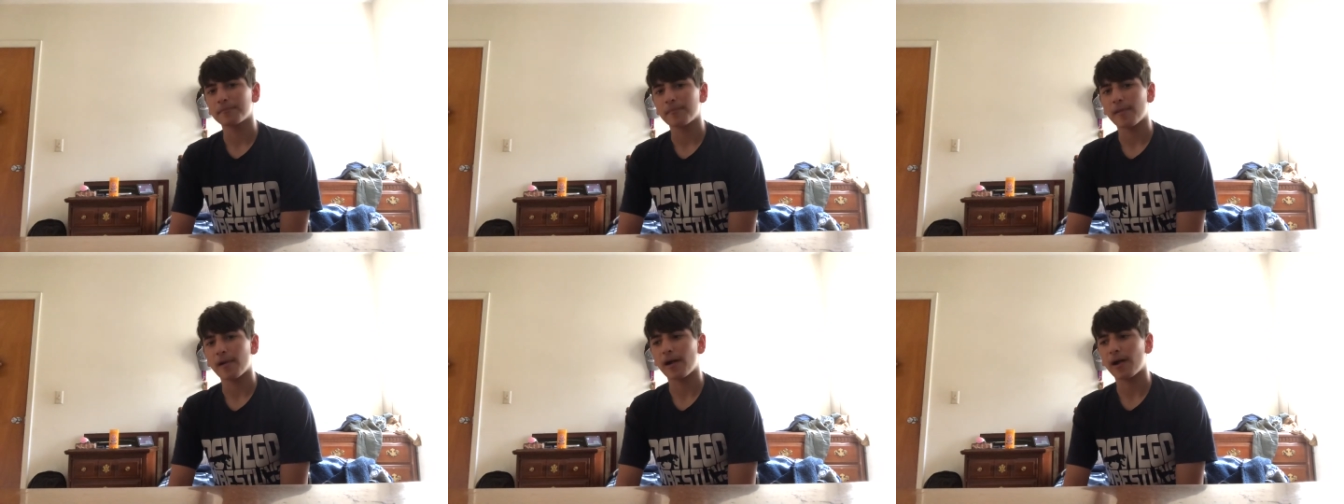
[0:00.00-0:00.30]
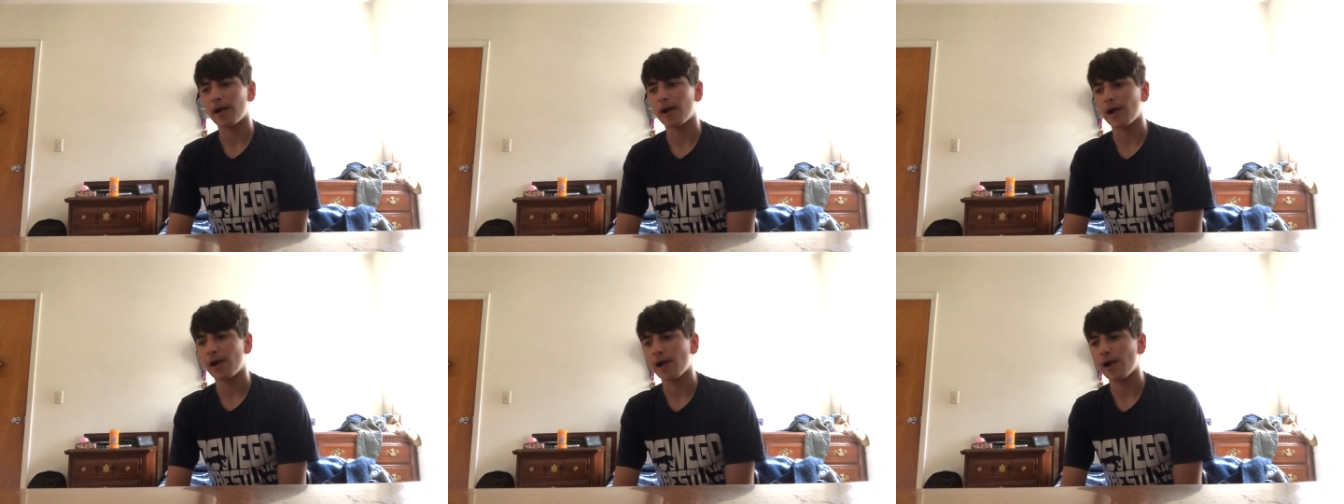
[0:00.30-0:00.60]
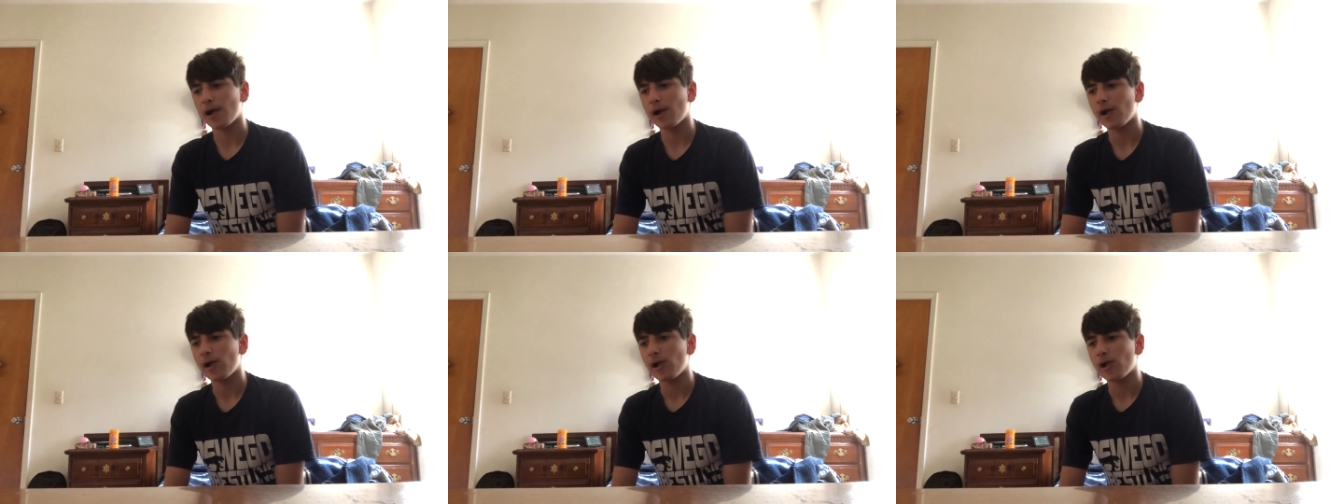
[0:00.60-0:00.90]

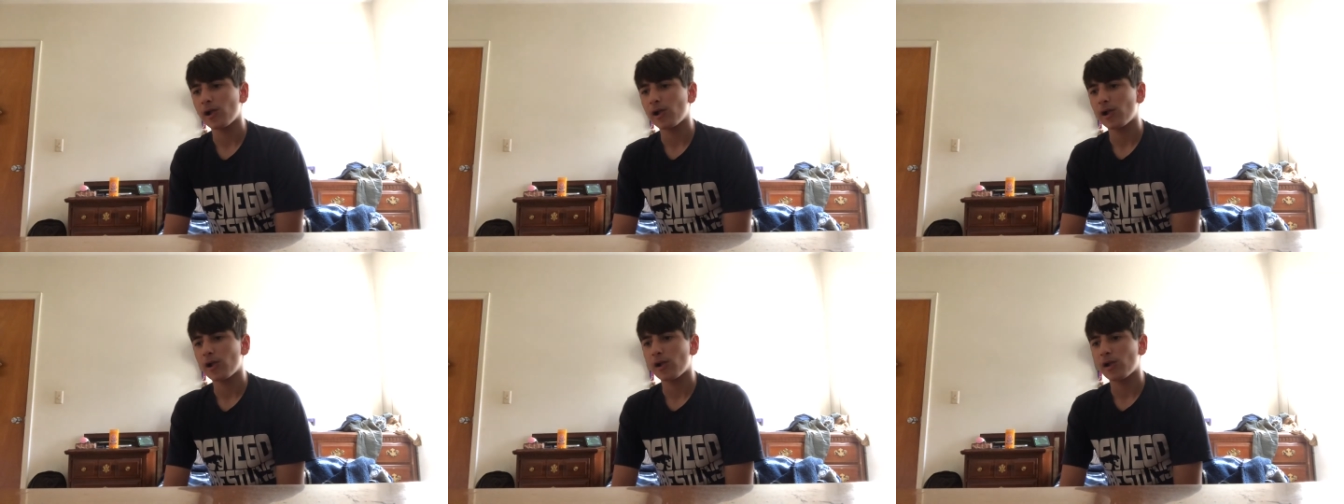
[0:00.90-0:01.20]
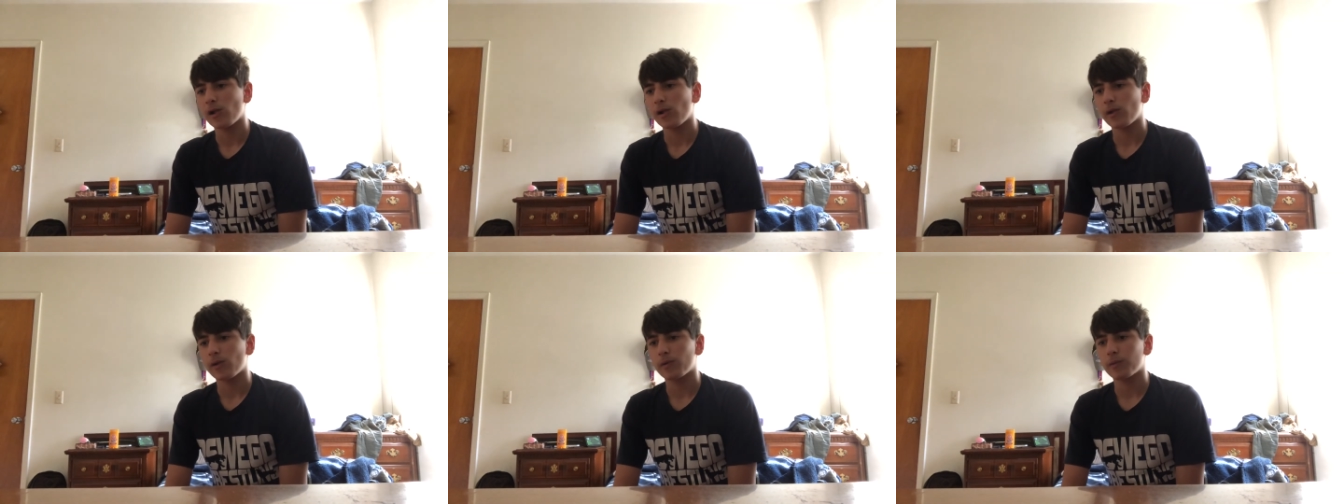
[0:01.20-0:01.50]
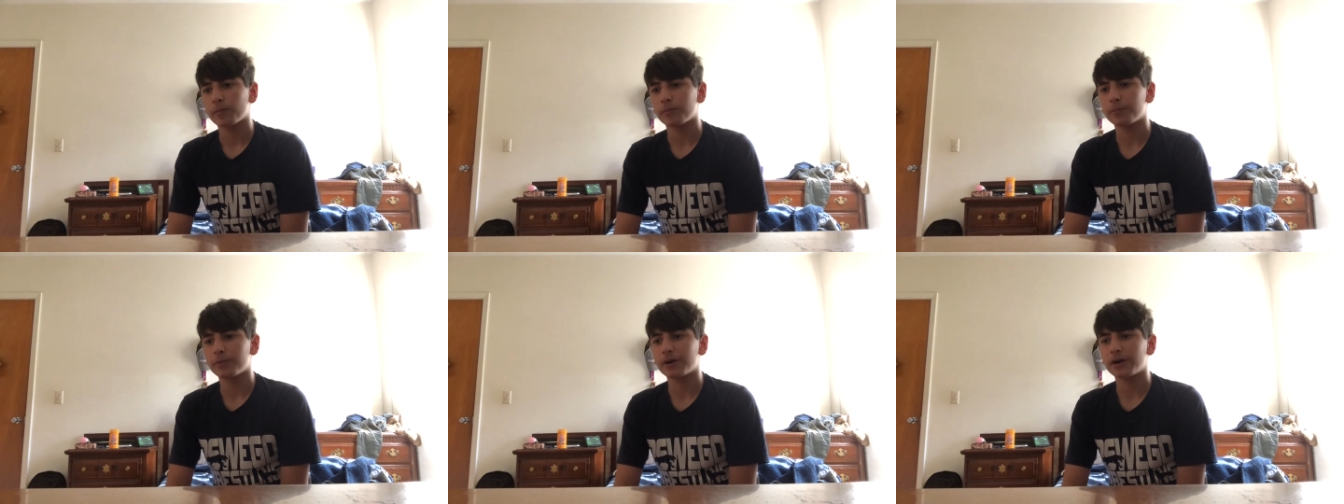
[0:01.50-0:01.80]

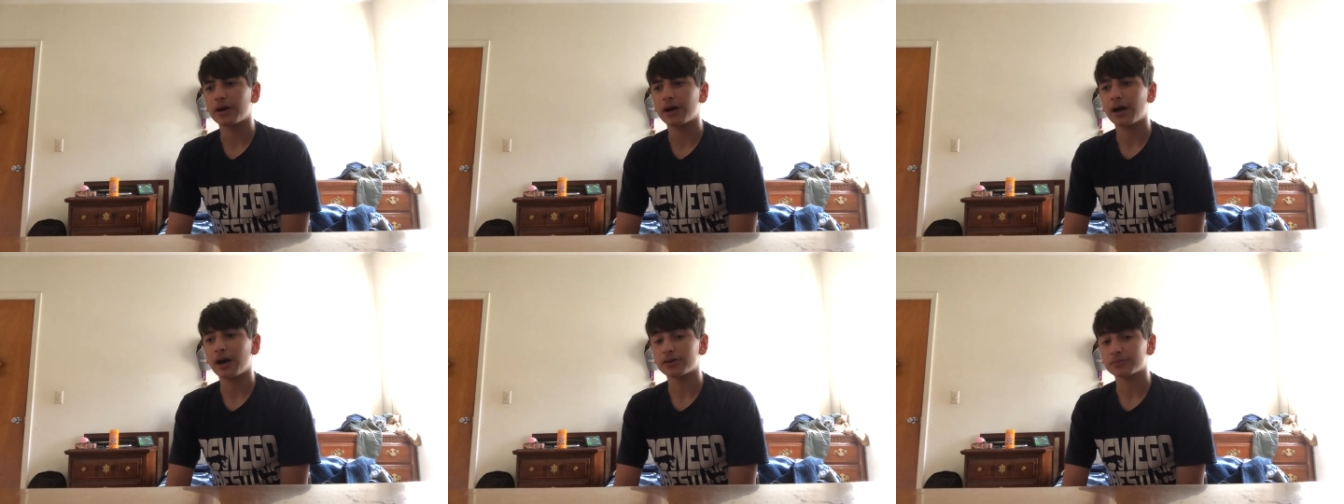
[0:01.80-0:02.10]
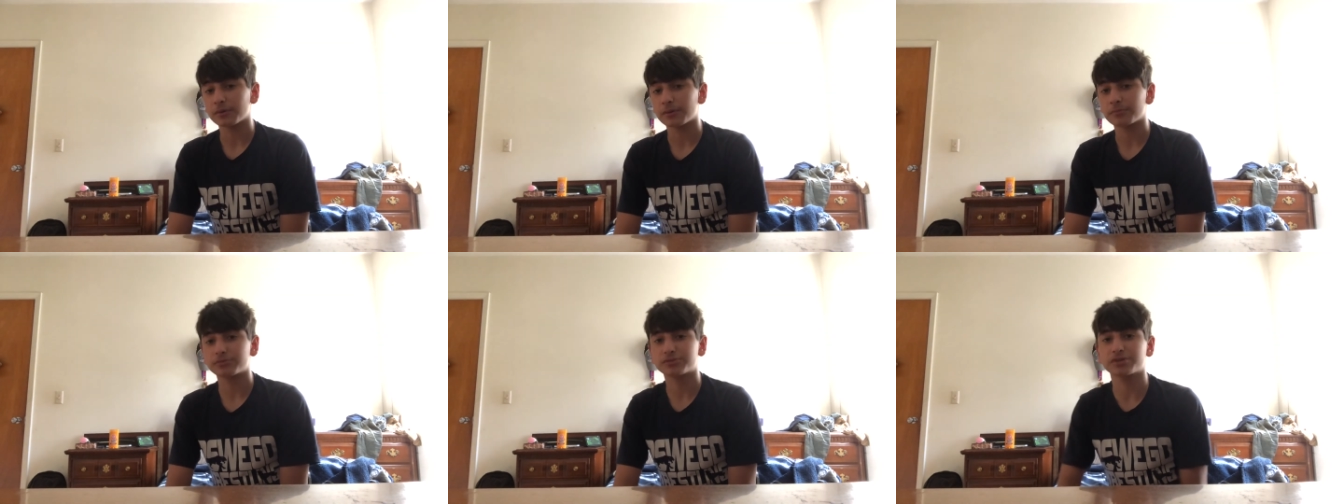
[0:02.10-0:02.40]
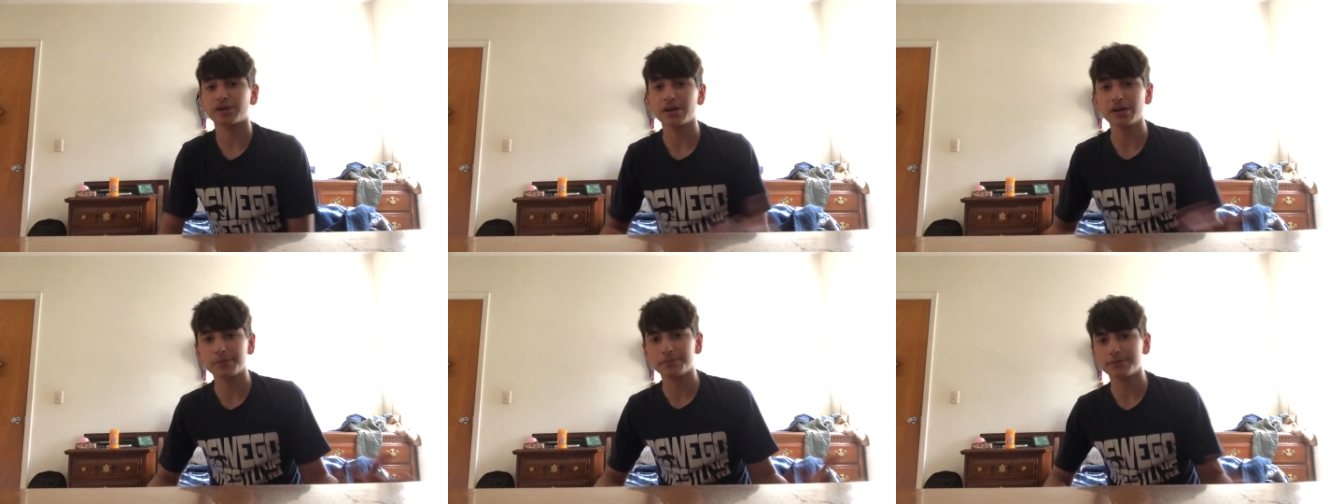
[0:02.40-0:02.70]
But I'm
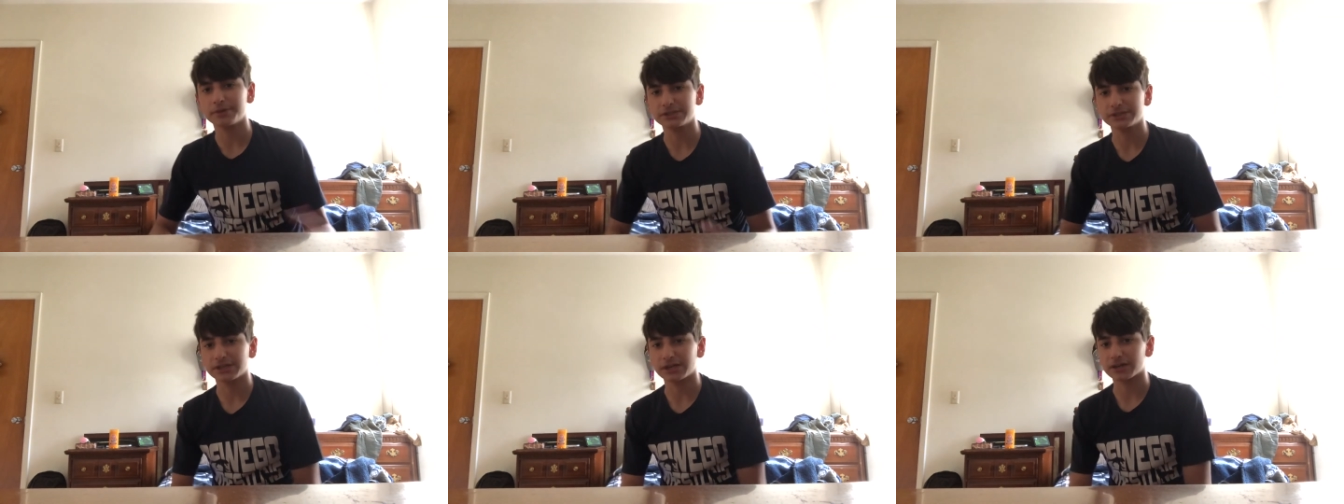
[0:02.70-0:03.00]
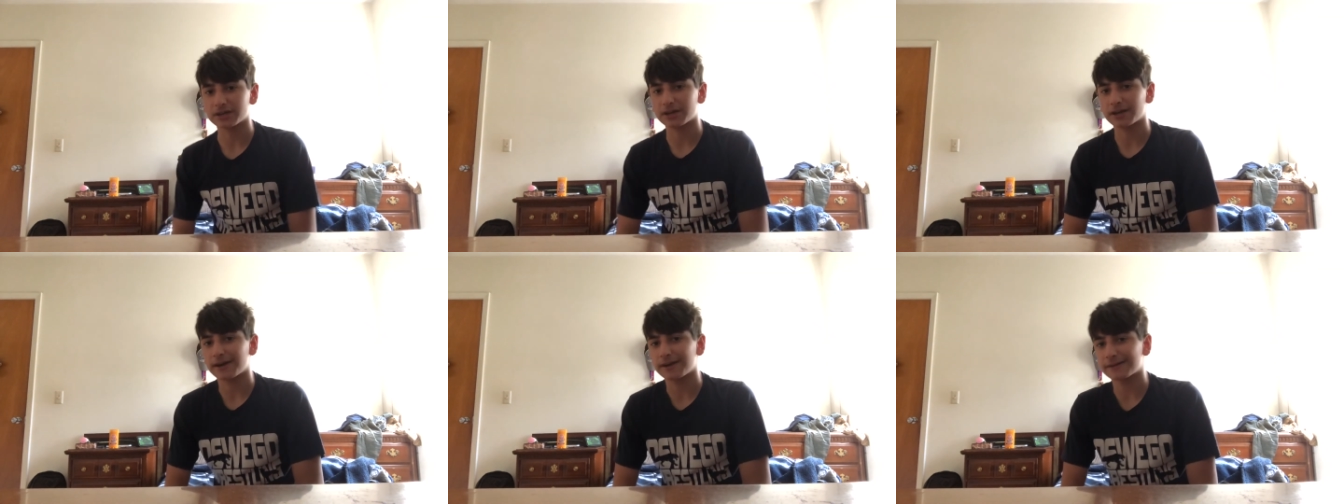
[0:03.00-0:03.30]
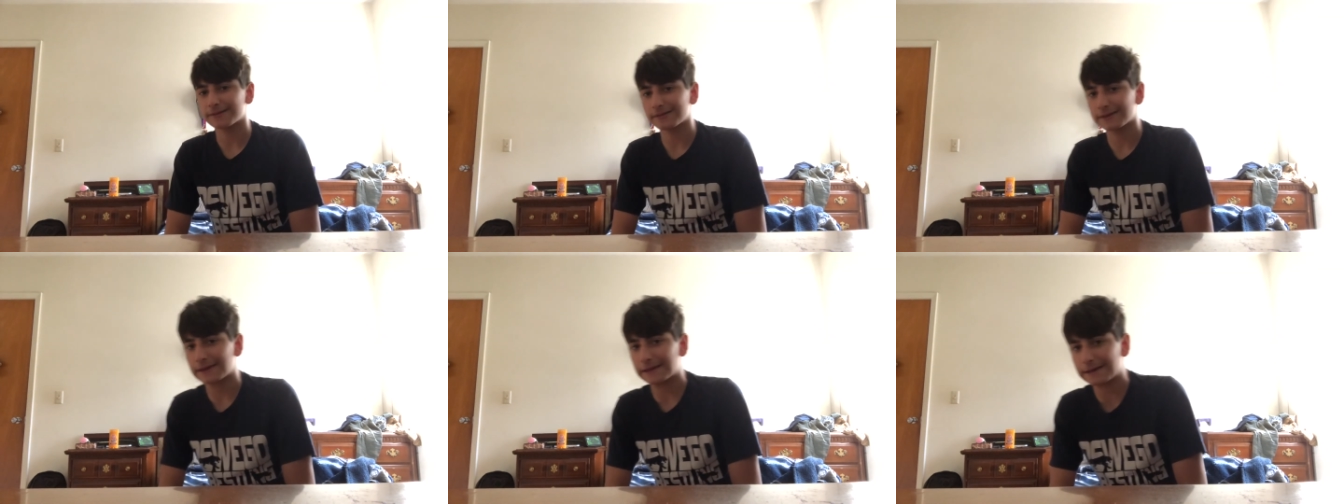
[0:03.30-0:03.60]
trying to push out
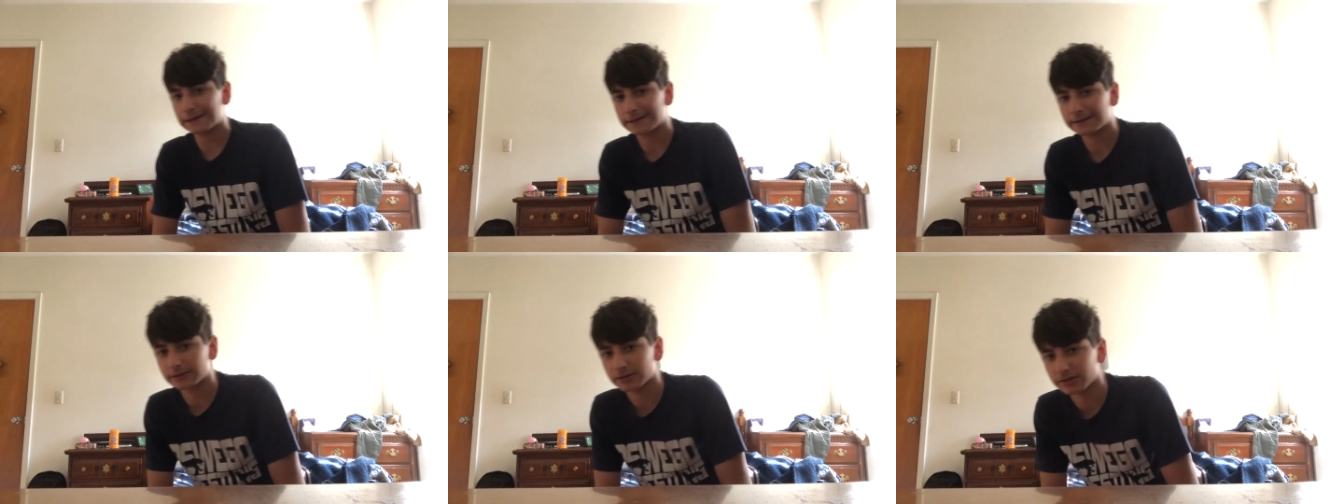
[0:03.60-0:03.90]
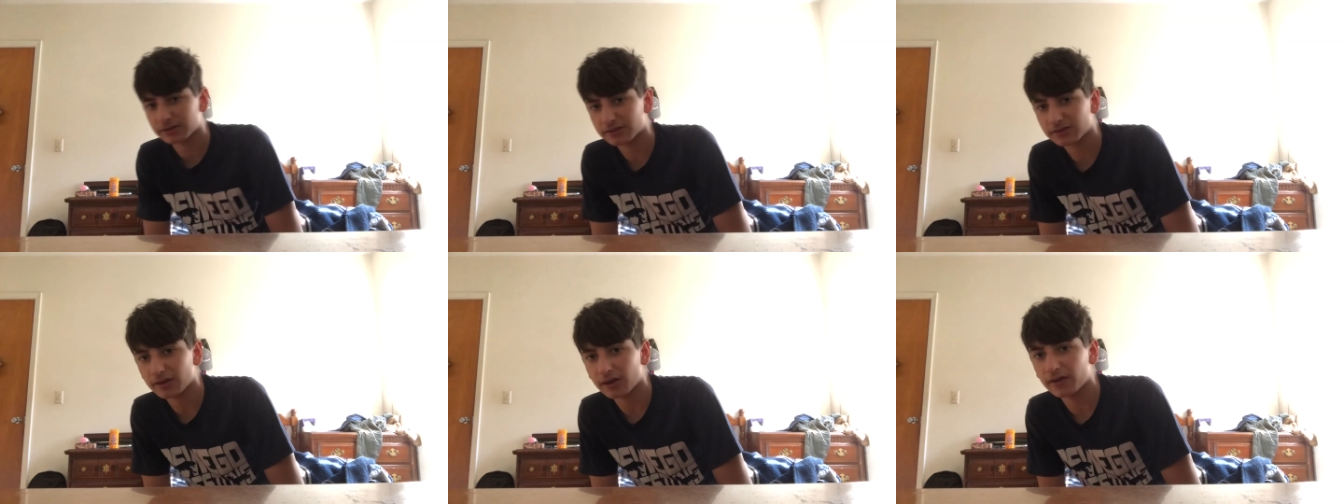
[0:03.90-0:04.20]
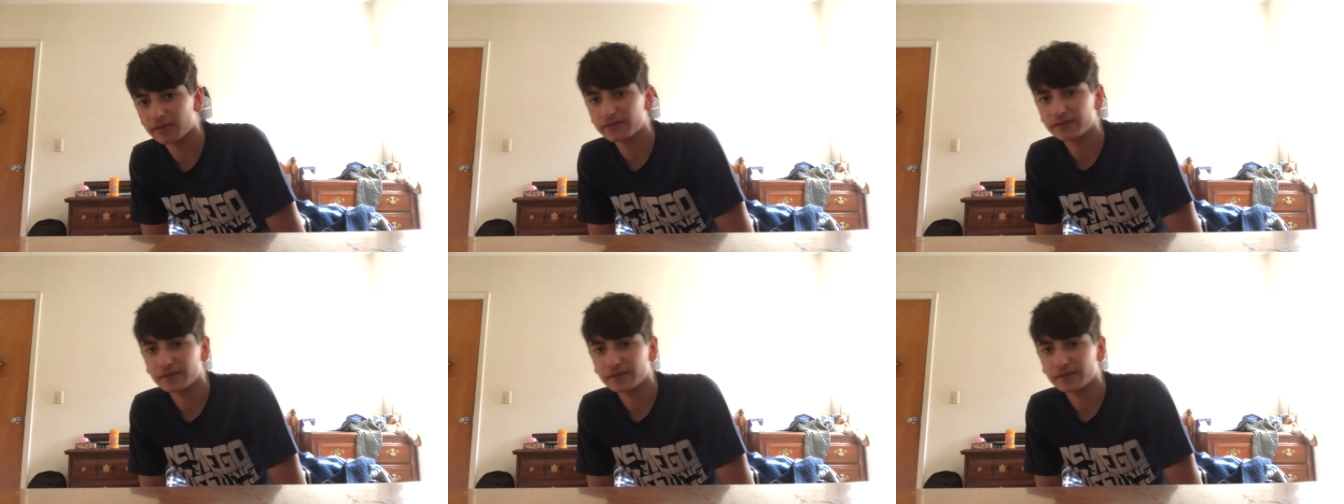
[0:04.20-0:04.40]
content. It's just tough,